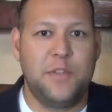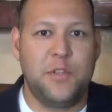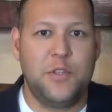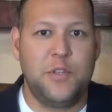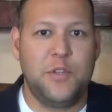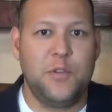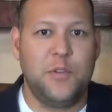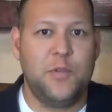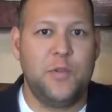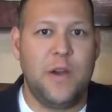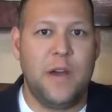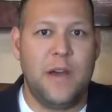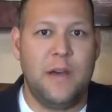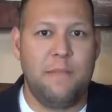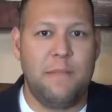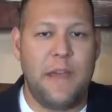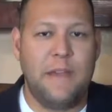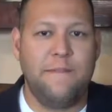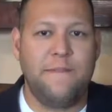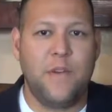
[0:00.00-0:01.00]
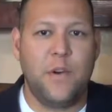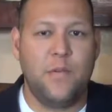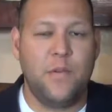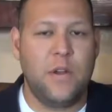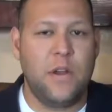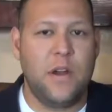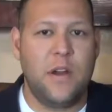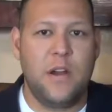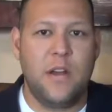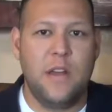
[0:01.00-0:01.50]
to my phone
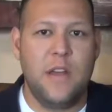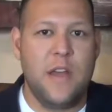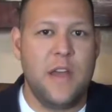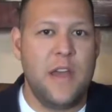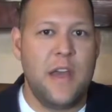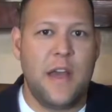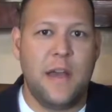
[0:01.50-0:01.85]
call,